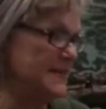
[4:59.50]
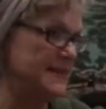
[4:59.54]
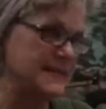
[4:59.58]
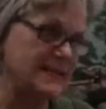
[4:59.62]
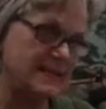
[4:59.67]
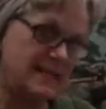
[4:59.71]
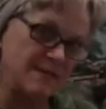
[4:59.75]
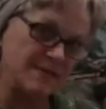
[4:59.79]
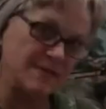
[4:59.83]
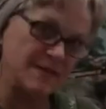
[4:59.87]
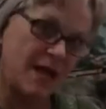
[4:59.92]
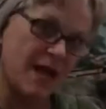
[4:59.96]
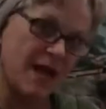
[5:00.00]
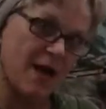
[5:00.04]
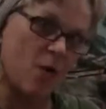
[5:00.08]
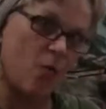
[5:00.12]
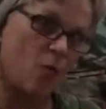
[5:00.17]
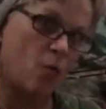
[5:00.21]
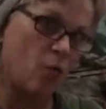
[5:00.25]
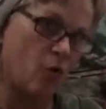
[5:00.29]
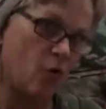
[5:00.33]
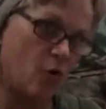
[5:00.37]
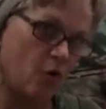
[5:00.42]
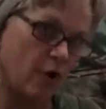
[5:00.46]
This seems like a
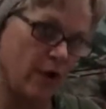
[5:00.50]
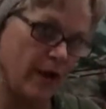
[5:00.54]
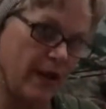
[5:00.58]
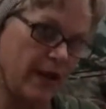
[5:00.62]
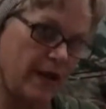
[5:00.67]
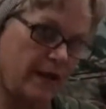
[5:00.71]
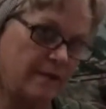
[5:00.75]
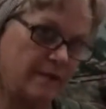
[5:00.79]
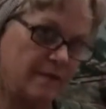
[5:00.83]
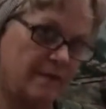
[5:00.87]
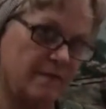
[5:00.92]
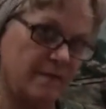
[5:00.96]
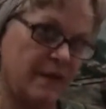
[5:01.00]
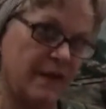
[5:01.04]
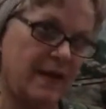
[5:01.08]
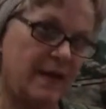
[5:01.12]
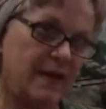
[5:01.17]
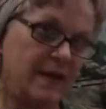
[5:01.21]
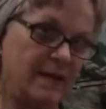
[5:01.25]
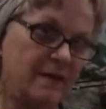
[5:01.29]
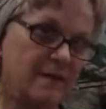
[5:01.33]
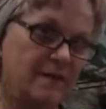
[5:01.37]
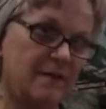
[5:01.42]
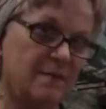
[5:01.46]
warning to
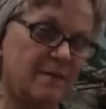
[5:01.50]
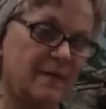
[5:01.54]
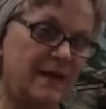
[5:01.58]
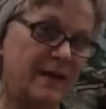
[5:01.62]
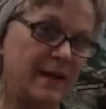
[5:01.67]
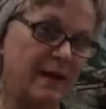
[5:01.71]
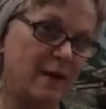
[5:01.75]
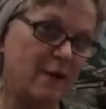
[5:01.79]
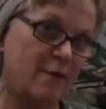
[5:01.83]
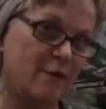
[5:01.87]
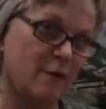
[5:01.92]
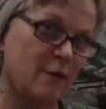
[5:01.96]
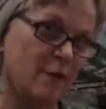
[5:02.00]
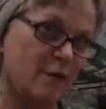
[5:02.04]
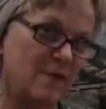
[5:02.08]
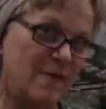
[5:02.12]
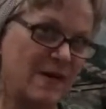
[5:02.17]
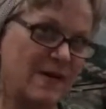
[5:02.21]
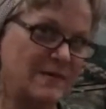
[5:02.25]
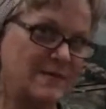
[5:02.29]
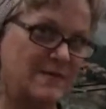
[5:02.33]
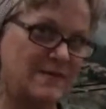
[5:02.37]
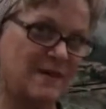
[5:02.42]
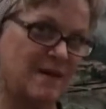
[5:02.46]
me to be careful
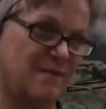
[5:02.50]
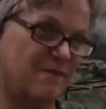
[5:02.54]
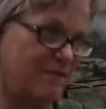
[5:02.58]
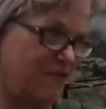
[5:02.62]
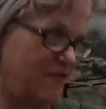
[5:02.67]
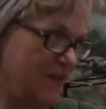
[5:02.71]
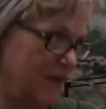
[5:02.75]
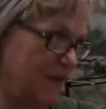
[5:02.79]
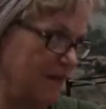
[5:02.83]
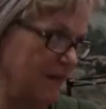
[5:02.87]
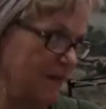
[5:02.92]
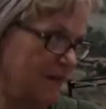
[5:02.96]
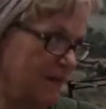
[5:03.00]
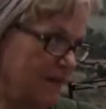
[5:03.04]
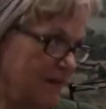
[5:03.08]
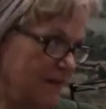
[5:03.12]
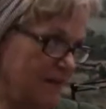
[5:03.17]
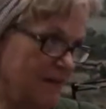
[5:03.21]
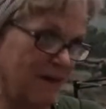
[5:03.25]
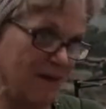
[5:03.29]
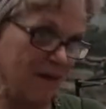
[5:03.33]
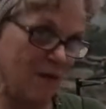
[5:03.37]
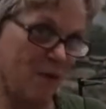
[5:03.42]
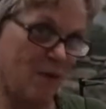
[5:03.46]
about something.
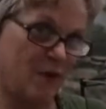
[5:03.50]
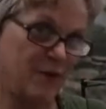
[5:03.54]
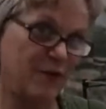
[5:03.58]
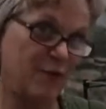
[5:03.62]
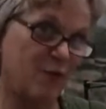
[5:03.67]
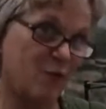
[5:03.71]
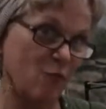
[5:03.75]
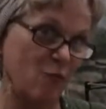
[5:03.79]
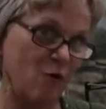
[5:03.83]
I wonder